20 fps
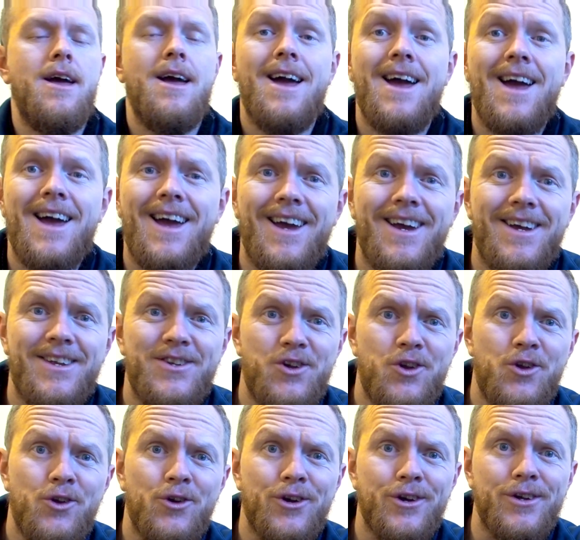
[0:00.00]
and
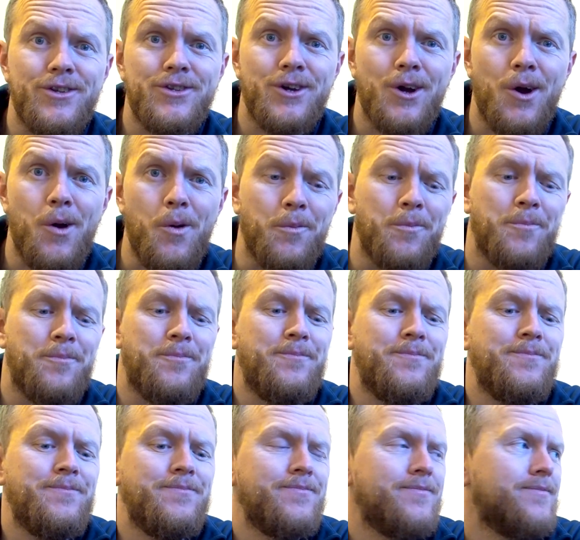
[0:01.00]
you're good to go.
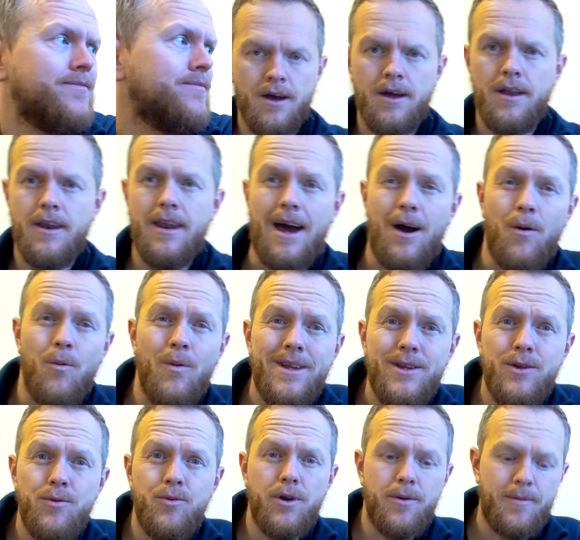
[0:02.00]
Now when
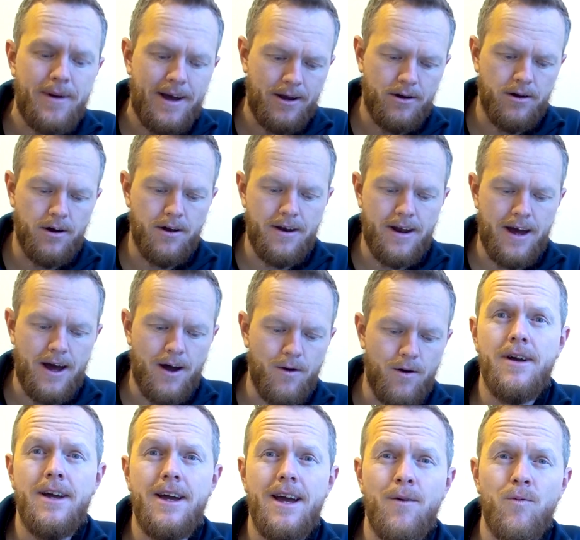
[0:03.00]
you put it back on now,
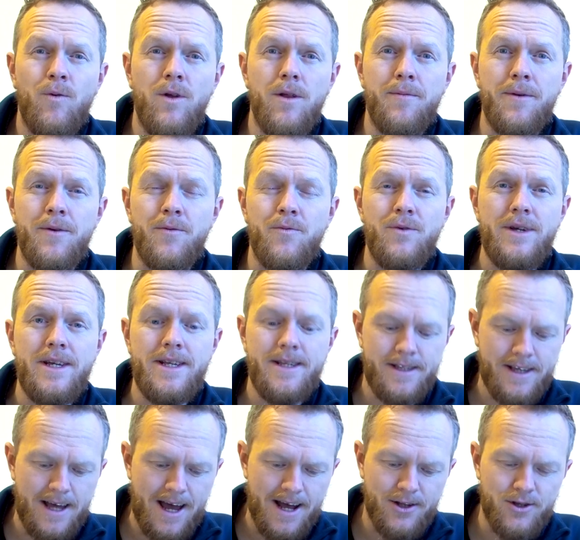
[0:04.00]
it will have been
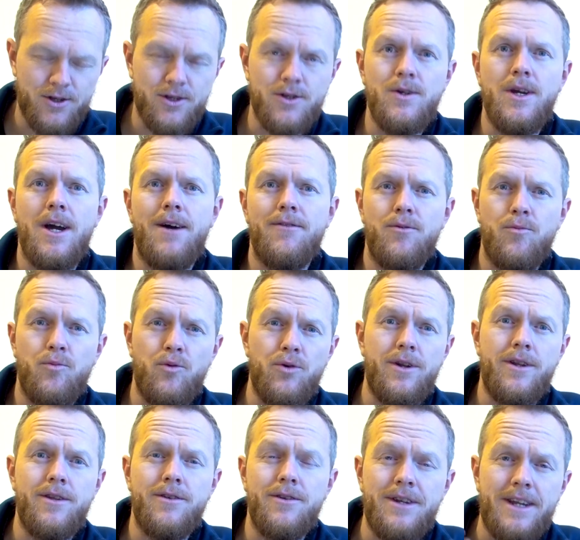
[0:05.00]
reset, so you have to put
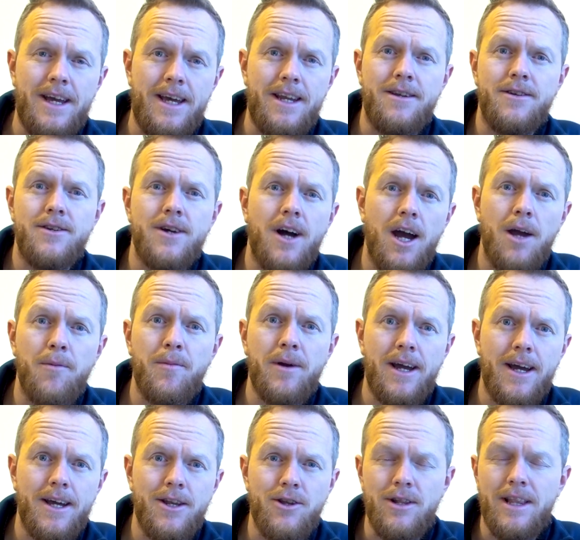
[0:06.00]
in your date and time
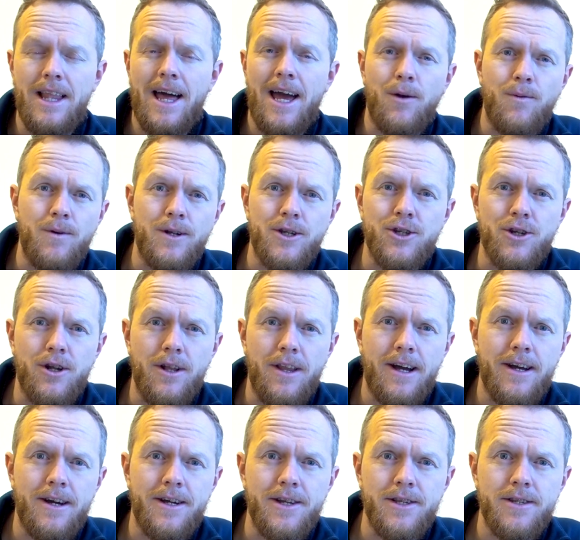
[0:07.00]
again, your language and all
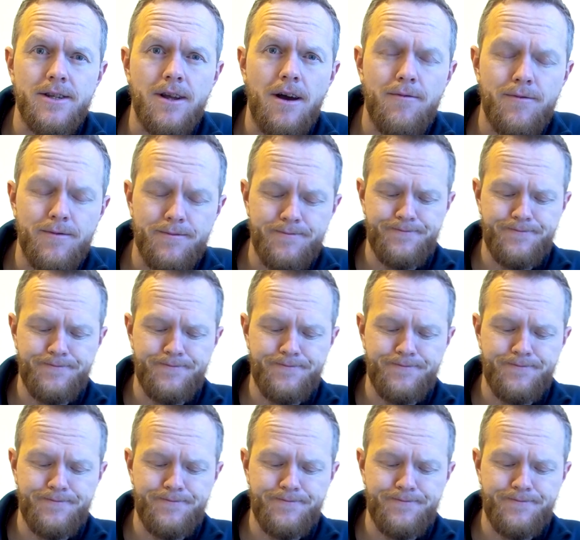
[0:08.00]
that kind of stuff.